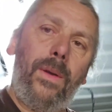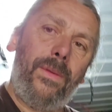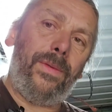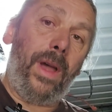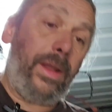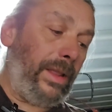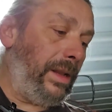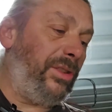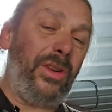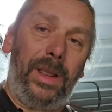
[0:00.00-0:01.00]

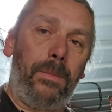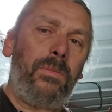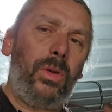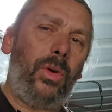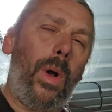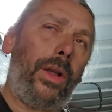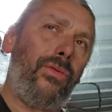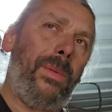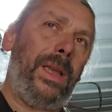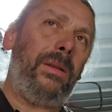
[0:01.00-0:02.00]
Finally done it. Quite
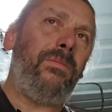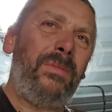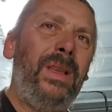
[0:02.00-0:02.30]
grubby,